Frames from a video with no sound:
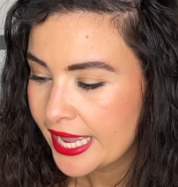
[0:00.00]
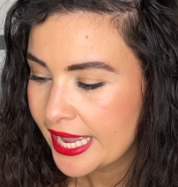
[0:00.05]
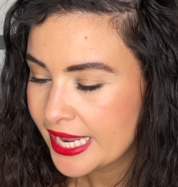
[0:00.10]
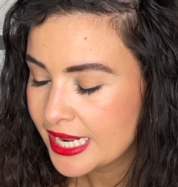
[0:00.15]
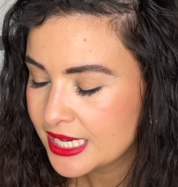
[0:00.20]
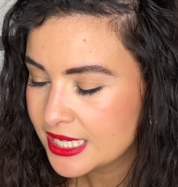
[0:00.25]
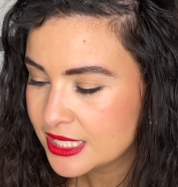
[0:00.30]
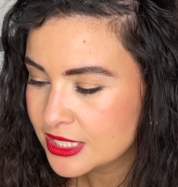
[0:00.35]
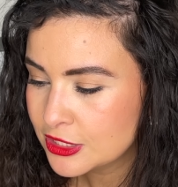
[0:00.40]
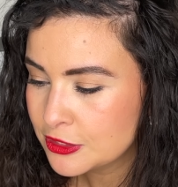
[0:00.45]

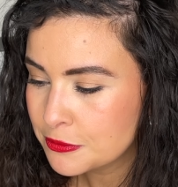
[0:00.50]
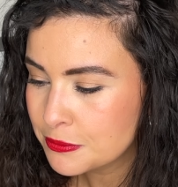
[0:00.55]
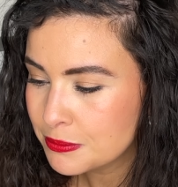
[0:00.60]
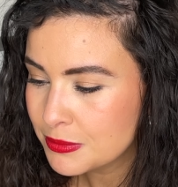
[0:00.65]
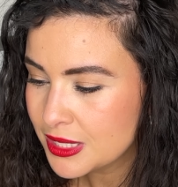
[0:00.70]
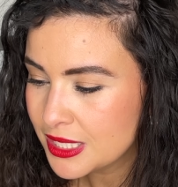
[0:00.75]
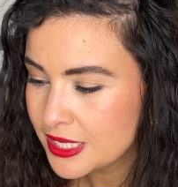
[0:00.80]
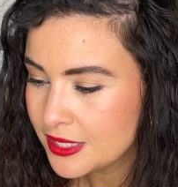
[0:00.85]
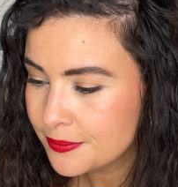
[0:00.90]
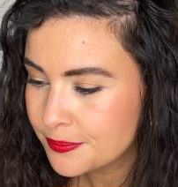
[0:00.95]
And to
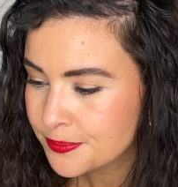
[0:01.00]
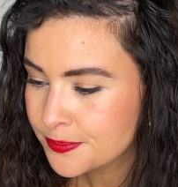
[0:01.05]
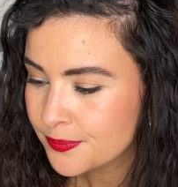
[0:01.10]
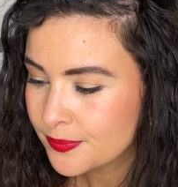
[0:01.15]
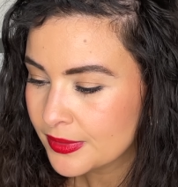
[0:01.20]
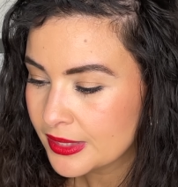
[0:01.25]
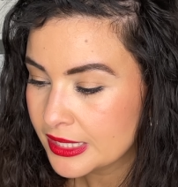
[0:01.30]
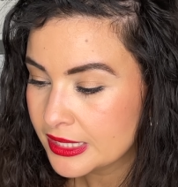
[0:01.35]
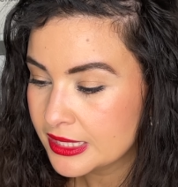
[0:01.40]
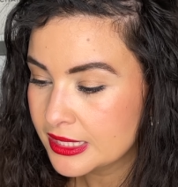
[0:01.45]
me,
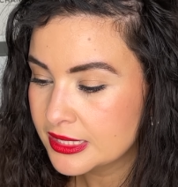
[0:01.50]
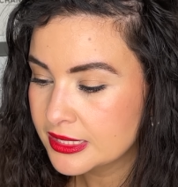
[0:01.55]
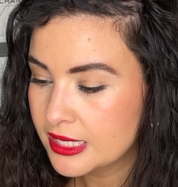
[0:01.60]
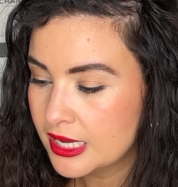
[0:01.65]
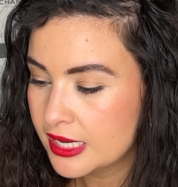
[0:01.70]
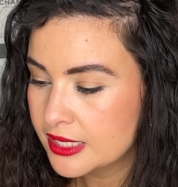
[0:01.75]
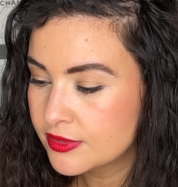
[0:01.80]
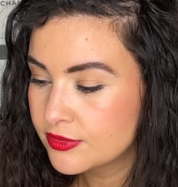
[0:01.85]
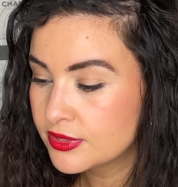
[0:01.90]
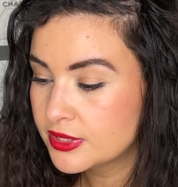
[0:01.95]
this
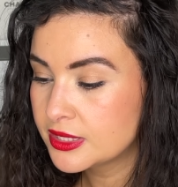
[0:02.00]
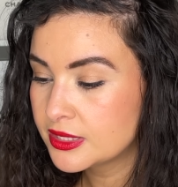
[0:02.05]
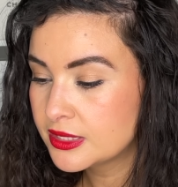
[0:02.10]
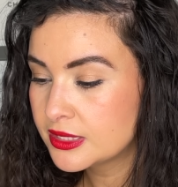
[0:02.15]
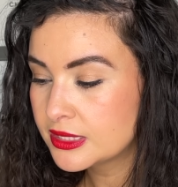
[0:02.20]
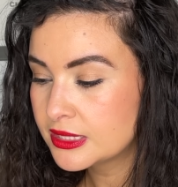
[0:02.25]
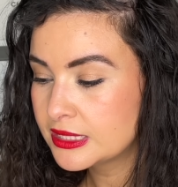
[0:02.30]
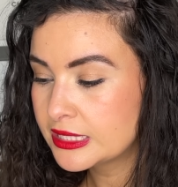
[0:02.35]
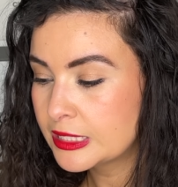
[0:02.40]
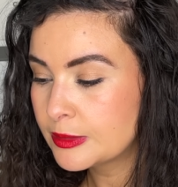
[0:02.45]
kind of
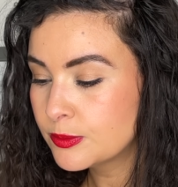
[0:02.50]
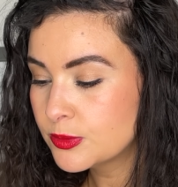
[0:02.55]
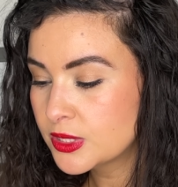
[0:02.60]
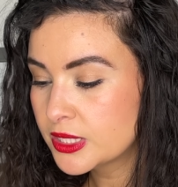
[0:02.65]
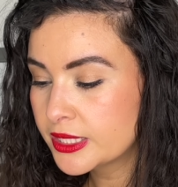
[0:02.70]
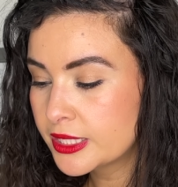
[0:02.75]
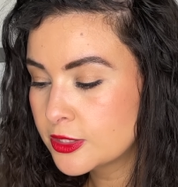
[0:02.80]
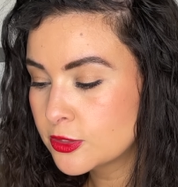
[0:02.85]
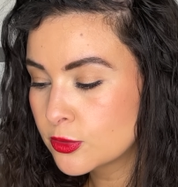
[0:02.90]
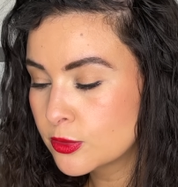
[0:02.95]

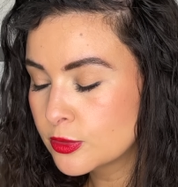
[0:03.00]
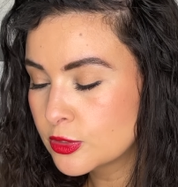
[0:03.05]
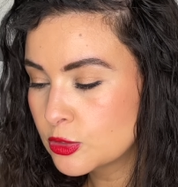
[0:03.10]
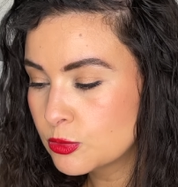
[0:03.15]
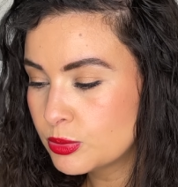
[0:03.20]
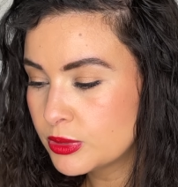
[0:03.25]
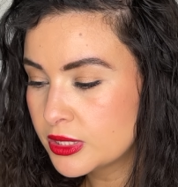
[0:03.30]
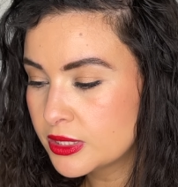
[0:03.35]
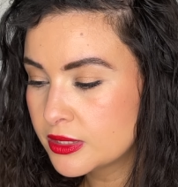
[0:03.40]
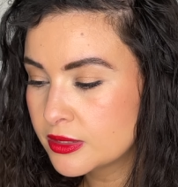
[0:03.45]
seems like it's going
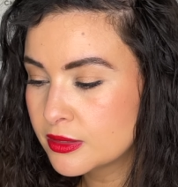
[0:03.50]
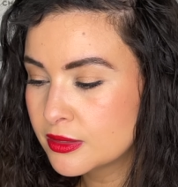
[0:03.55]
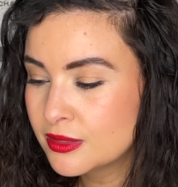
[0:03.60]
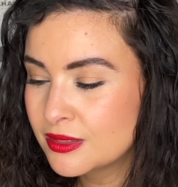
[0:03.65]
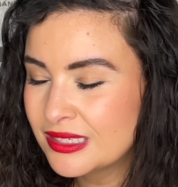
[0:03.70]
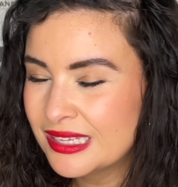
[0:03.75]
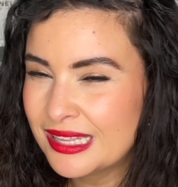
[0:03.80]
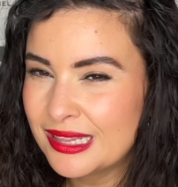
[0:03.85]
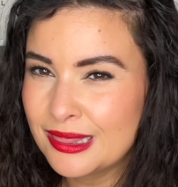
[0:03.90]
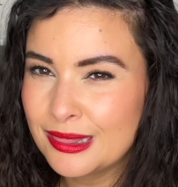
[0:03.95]
to be
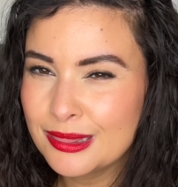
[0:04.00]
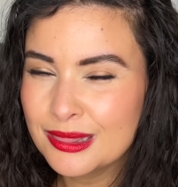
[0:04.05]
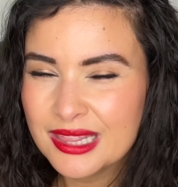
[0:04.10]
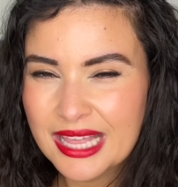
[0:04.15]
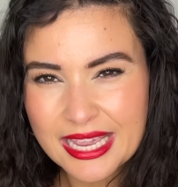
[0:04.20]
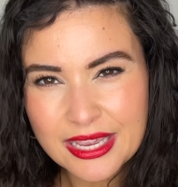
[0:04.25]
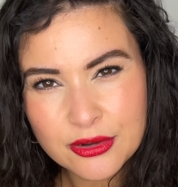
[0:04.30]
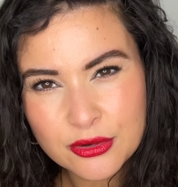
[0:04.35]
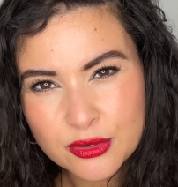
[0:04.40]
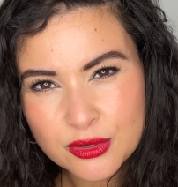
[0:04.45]
a
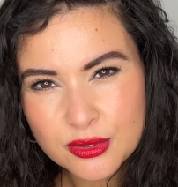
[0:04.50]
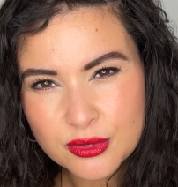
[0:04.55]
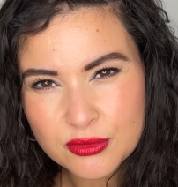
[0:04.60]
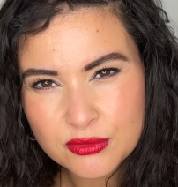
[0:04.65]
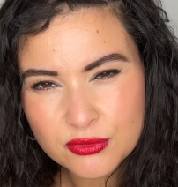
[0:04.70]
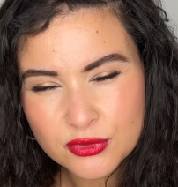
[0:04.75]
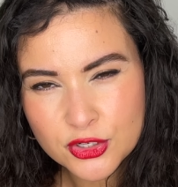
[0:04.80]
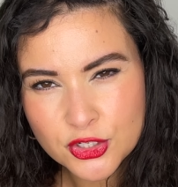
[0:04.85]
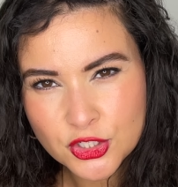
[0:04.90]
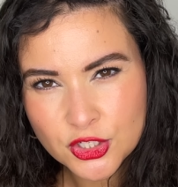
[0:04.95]

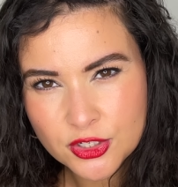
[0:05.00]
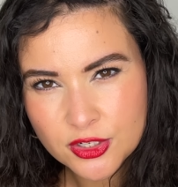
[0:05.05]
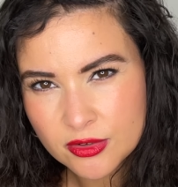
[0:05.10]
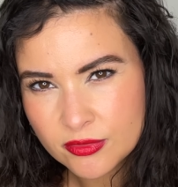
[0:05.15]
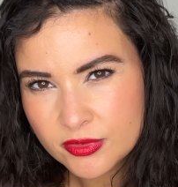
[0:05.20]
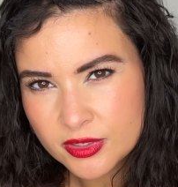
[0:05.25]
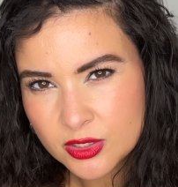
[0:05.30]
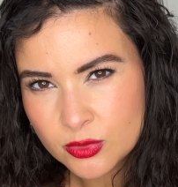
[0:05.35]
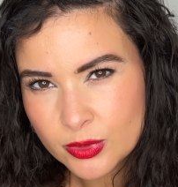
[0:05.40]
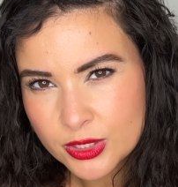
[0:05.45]
lighter version
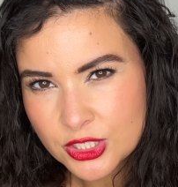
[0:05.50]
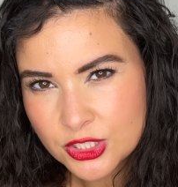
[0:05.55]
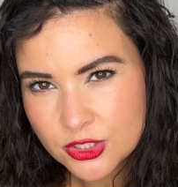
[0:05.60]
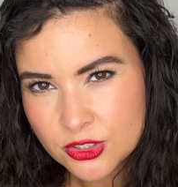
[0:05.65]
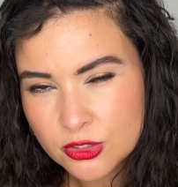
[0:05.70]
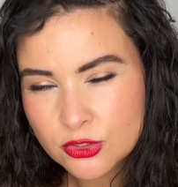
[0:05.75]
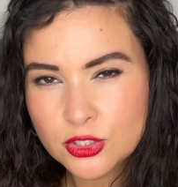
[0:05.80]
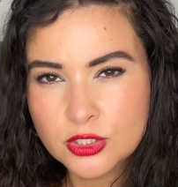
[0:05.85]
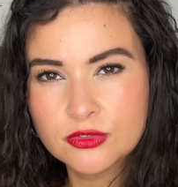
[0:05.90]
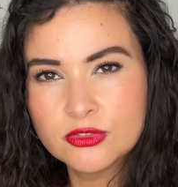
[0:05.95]
of the
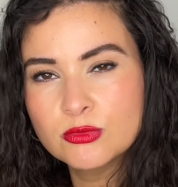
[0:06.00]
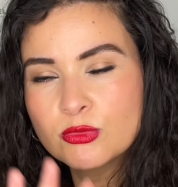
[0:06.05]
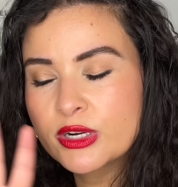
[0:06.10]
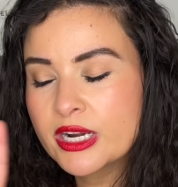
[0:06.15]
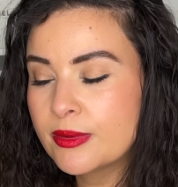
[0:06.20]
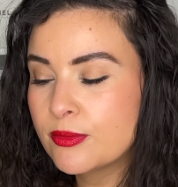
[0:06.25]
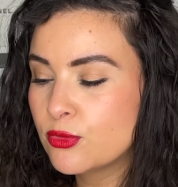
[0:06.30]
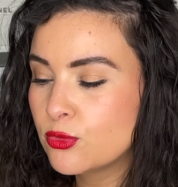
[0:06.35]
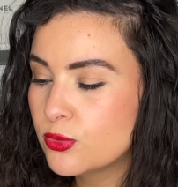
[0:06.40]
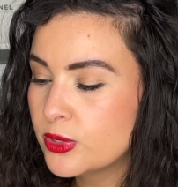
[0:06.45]
original just from
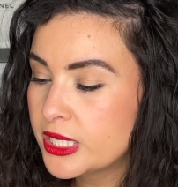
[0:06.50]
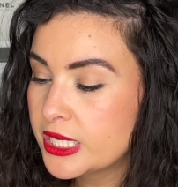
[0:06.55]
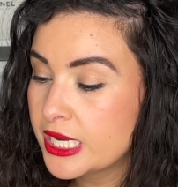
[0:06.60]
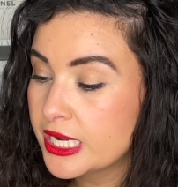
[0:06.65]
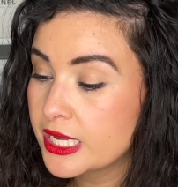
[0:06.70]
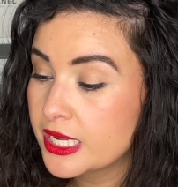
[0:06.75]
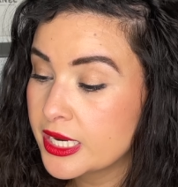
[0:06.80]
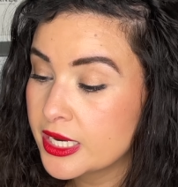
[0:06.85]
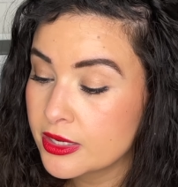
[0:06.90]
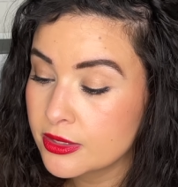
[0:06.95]
what I'm
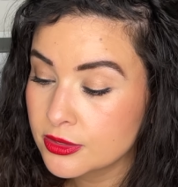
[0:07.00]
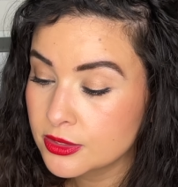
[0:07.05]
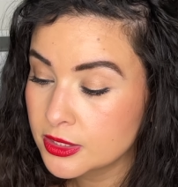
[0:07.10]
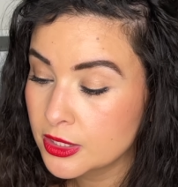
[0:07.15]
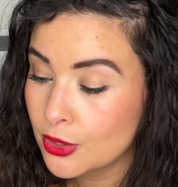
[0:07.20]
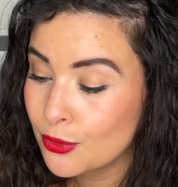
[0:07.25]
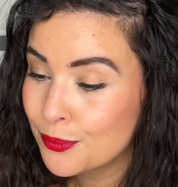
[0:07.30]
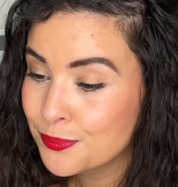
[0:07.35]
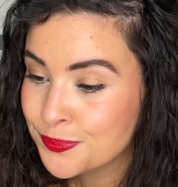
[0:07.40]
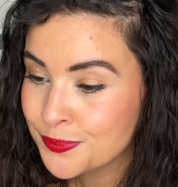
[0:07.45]
reading here.
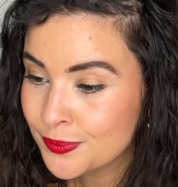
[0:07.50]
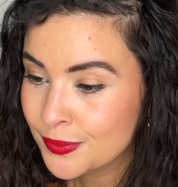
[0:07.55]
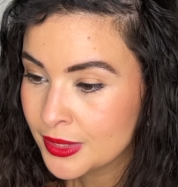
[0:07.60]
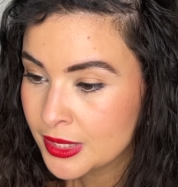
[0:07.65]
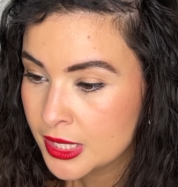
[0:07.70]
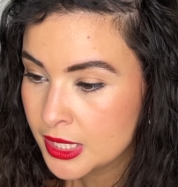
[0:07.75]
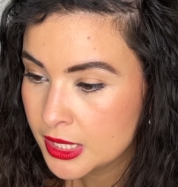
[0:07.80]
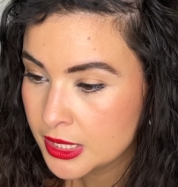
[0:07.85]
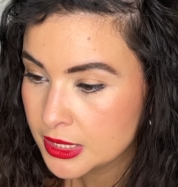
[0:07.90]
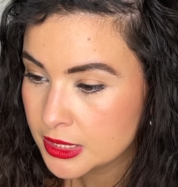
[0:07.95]
So
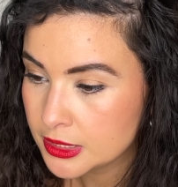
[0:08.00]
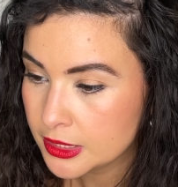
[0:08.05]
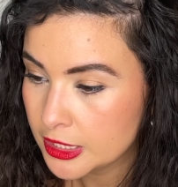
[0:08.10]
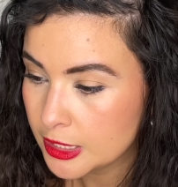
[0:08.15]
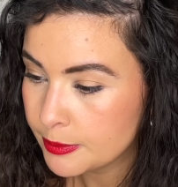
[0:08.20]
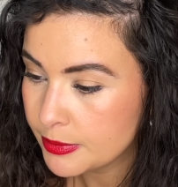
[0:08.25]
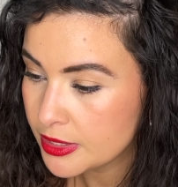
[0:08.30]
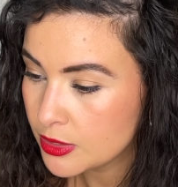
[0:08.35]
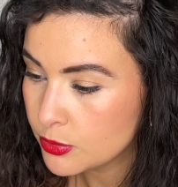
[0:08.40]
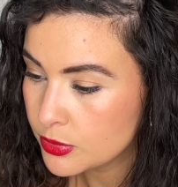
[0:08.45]
it's
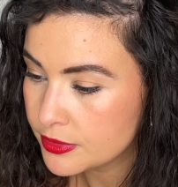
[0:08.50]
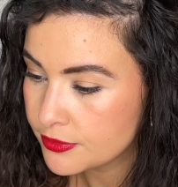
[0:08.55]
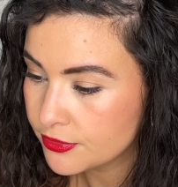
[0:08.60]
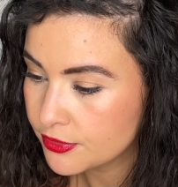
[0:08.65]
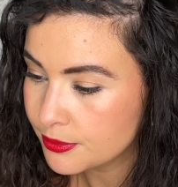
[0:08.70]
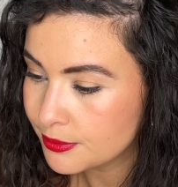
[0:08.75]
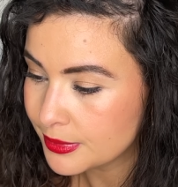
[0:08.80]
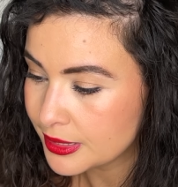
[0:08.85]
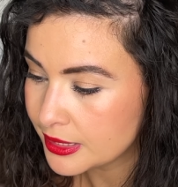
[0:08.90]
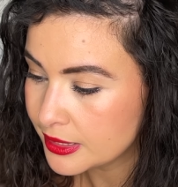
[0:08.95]
going to be a oui
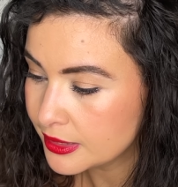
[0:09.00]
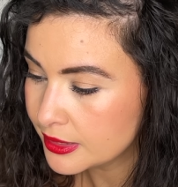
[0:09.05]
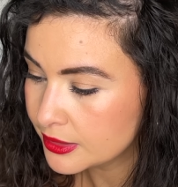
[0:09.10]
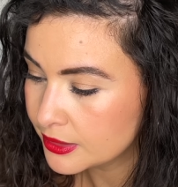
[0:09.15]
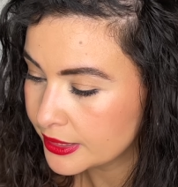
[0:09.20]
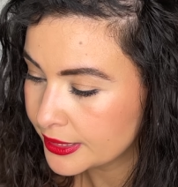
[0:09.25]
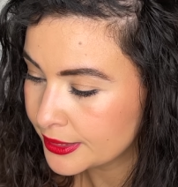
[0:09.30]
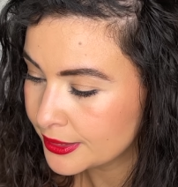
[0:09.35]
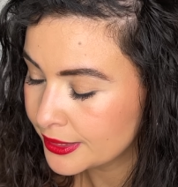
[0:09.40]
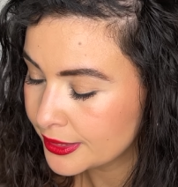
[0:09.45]
for me.
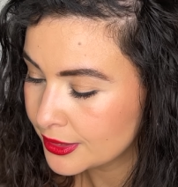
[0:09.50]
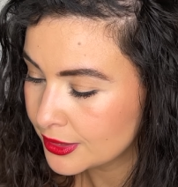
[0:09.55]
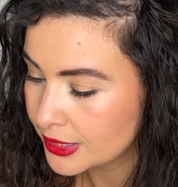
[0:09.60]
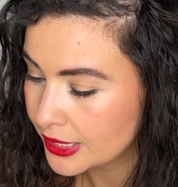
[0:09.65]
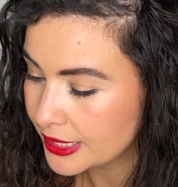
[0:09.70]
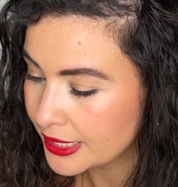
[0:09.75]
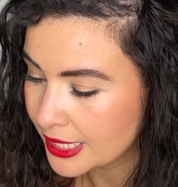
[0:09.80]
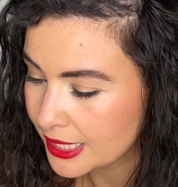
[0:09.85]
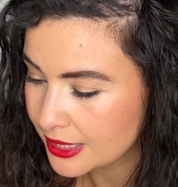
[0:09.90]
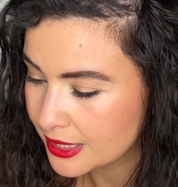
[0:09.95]
Click, click,
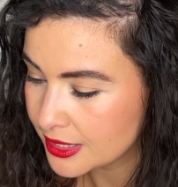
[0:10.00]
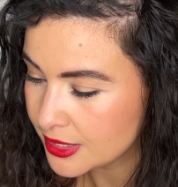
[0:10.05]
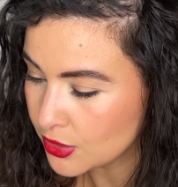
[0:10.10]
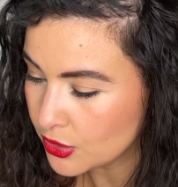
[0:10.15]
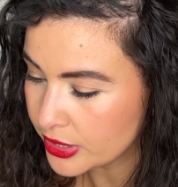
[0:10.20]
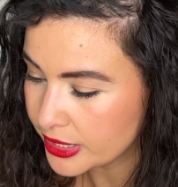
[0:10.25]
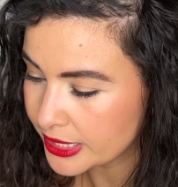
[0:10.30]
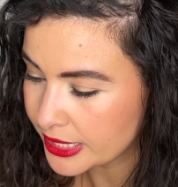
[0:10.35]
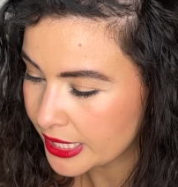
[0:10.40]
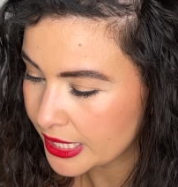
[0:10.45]
click. I think
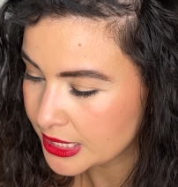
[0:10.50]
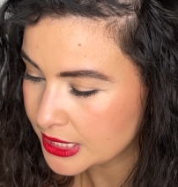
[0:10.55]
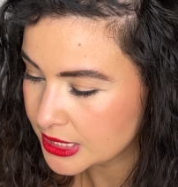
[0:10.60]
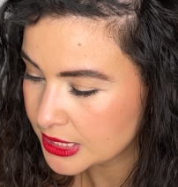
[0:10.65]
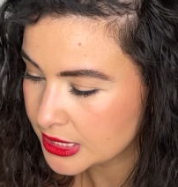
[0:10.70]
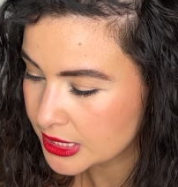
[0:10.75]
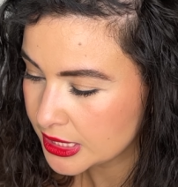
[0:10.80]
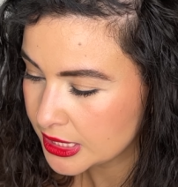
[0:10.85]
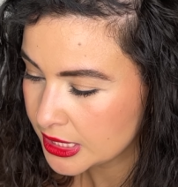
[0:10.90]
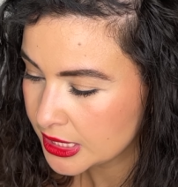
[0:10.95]
I'll
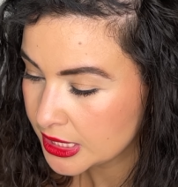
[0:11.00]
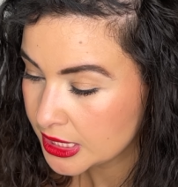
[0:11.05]
get